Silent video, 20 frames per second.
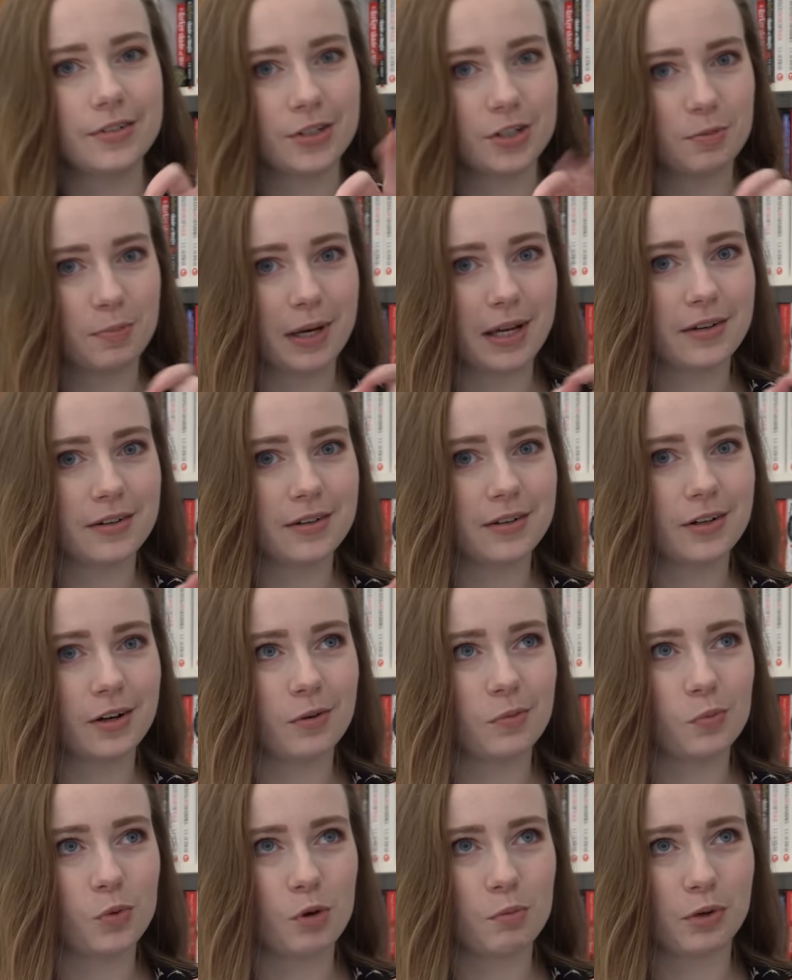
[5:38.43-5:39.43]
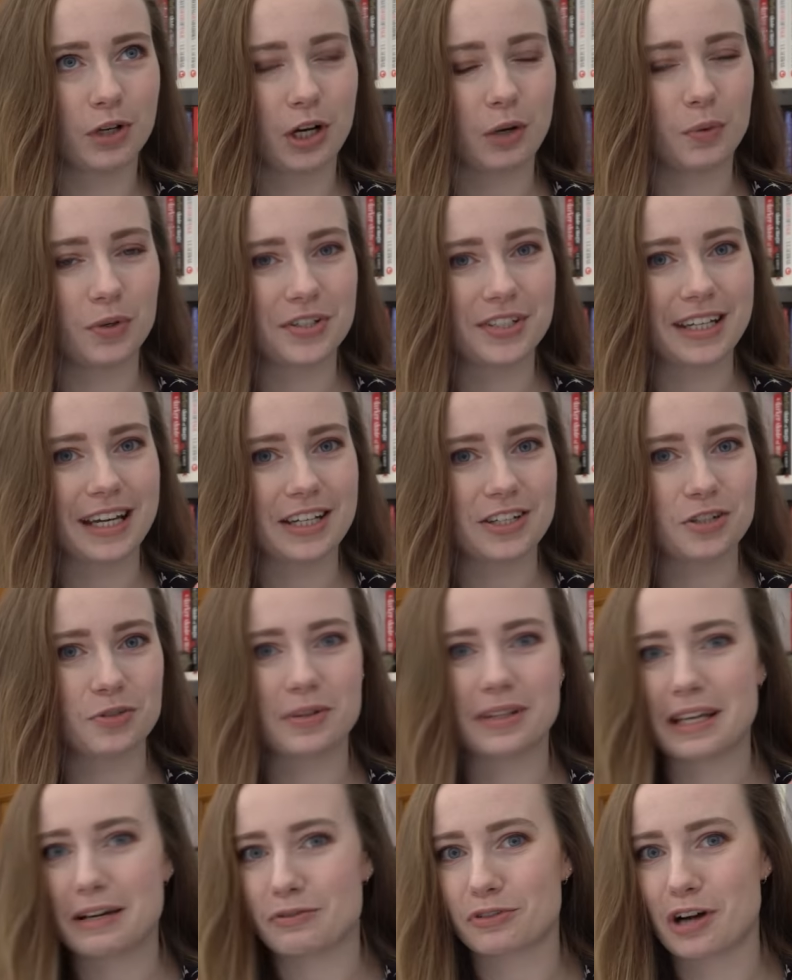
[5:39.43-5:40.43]
dependent on what book I want to get to,
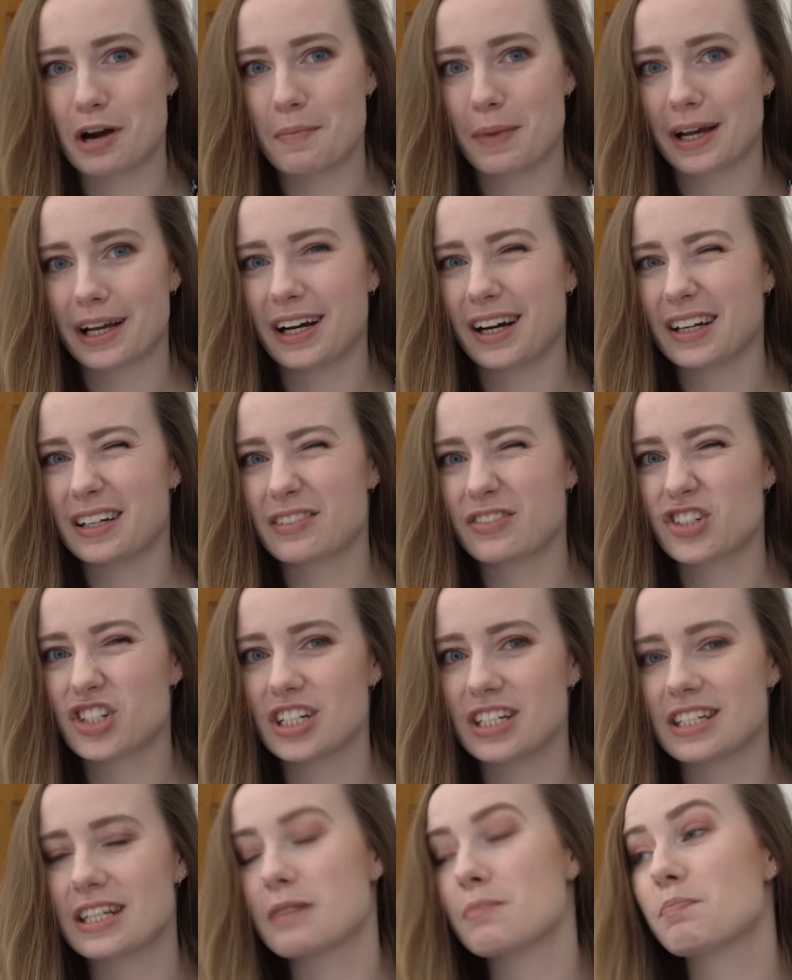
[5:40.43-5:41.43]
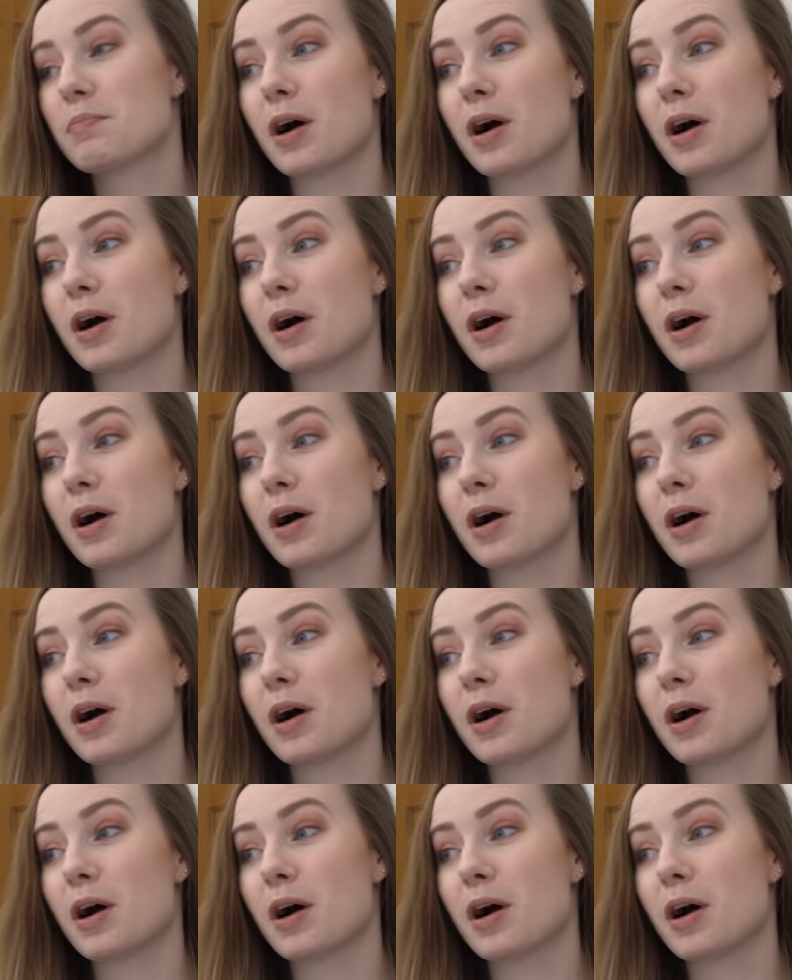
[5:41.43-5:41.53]
and therefore I might kind of cheat it.